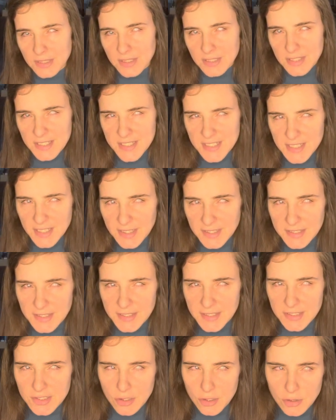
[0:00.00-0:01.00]

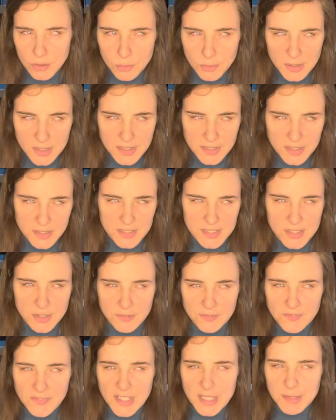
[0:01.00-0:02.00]
sighted co-workers or
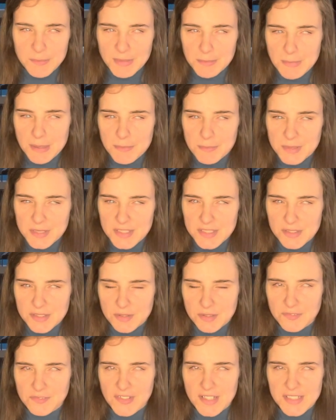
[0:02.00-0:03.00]
family members
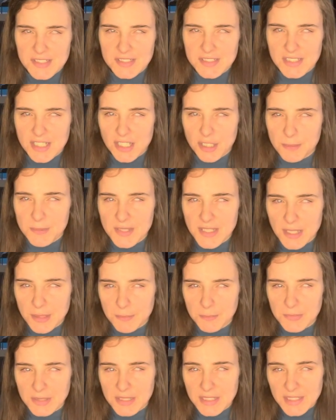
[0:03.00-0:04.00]
or friends help
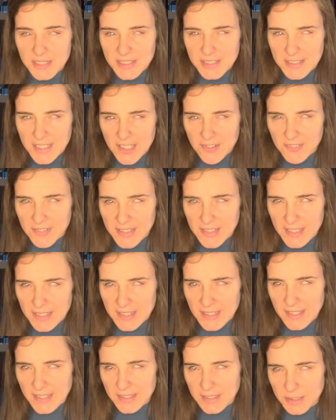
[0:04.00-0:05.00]
them
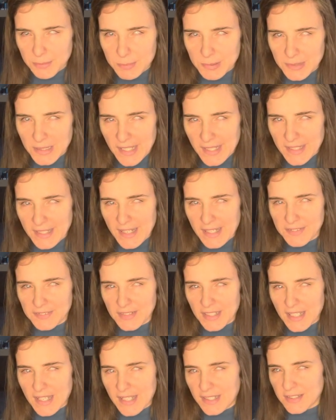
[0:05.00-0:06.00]
navigate and apply
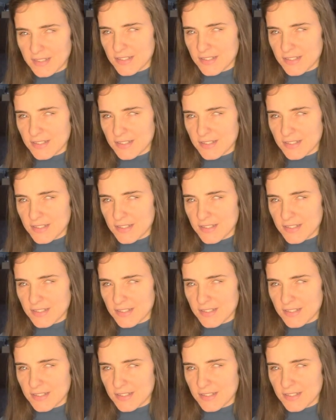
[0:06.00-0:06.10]
online.